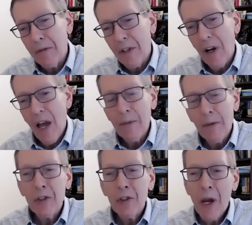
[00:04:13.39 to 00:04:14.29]
climate
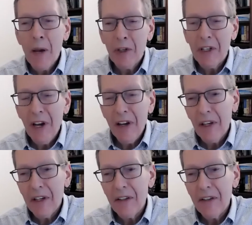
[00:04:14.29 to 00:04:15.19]
skeptic, I
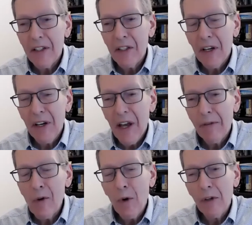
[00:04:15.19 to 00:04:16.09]
think that
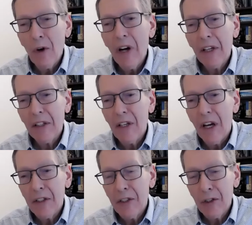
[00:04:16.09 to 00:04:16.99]
everyone
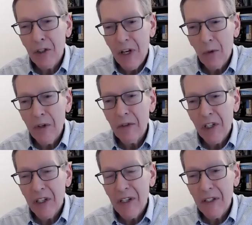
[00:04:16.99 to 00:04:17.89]
recognizes that we've
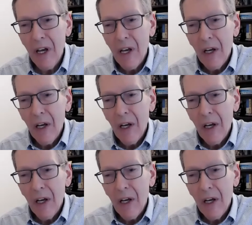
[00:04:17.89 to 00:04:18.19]
seen